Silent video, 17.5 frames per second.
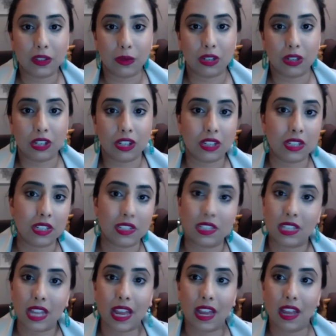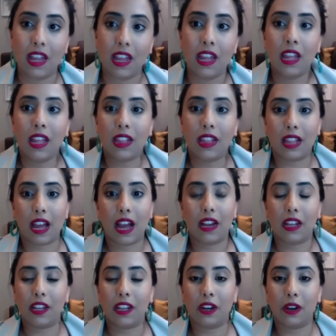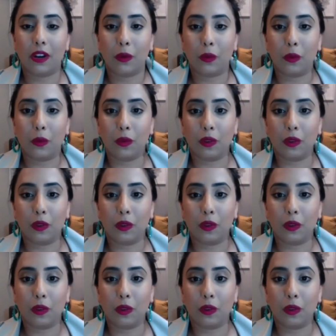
which is to say that, you know,